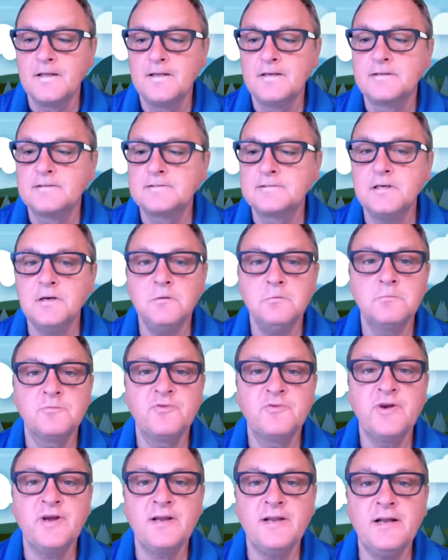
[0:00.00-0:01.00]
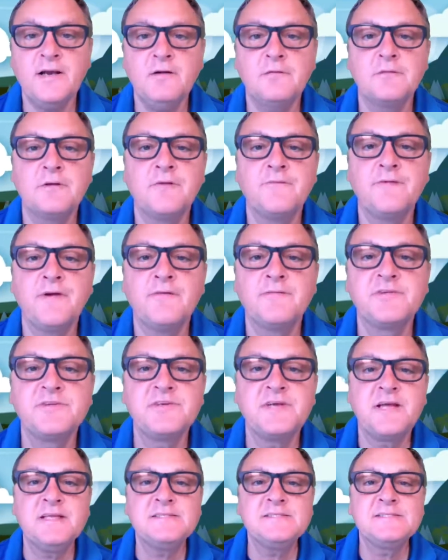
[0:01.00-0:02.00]
So check it out if you have a
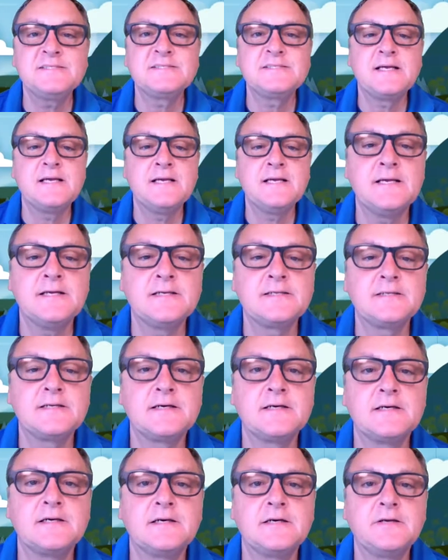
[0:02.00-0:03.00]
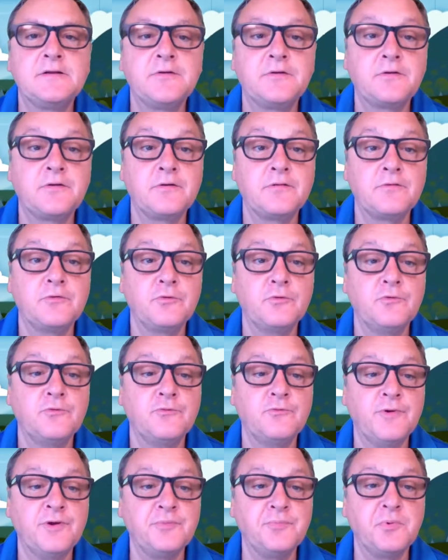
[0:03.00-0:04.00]
chance, and you can do
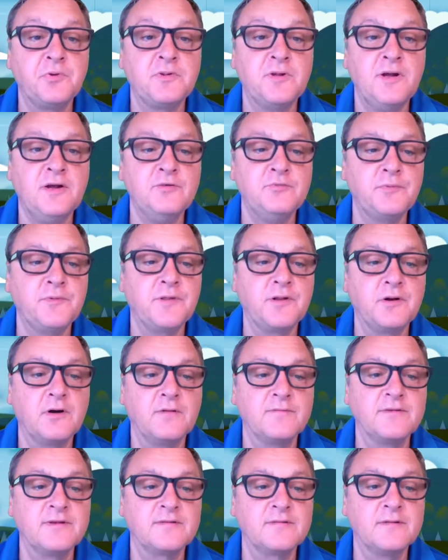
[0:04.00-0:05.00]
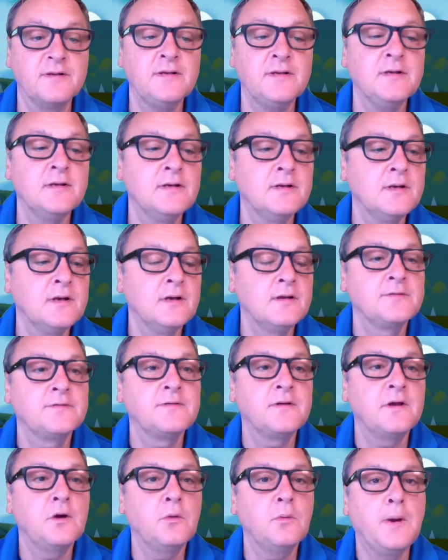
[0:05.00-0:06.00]
Facebook Lives with it, obviously.
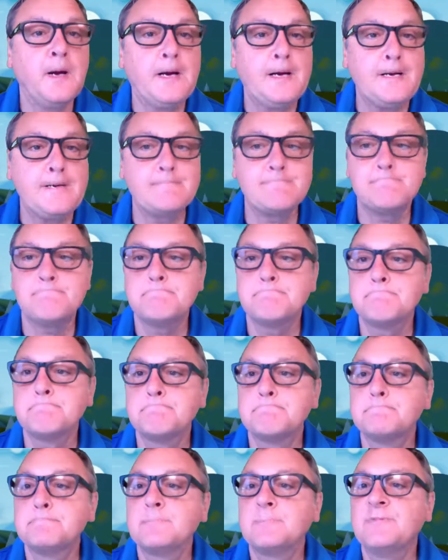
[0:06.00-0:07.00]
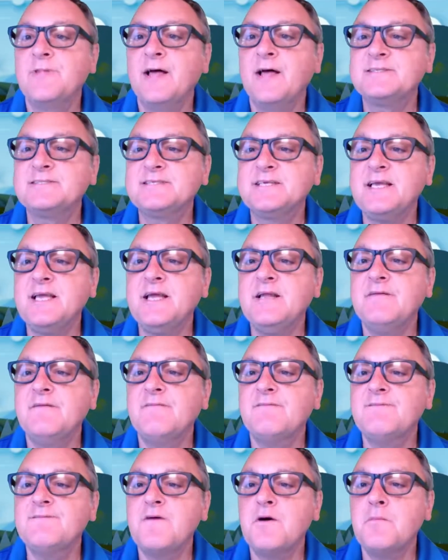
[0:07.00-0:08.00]
So that's it
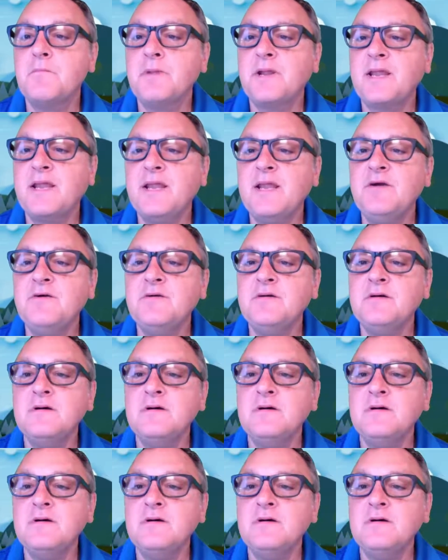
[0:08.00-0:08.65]
from here.